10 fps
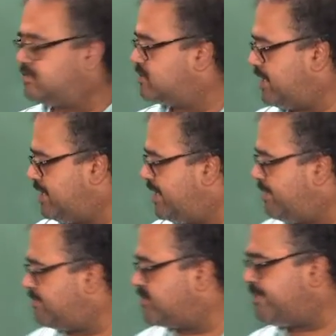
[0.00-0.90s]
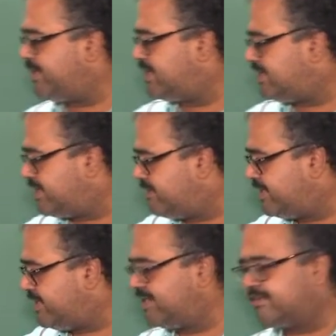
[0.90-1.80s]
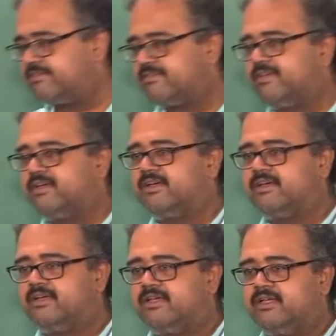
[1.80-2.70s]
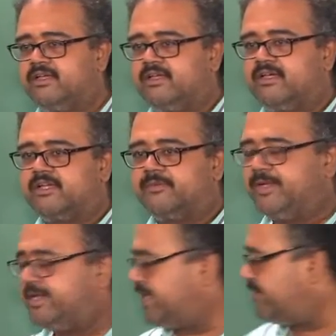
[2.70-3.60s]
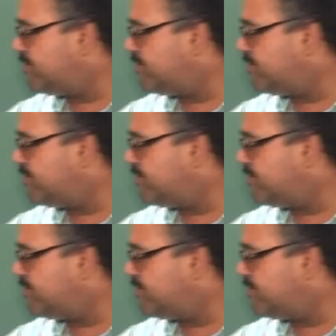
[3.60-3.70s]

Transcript: So, and I am assuming that everything is commutative.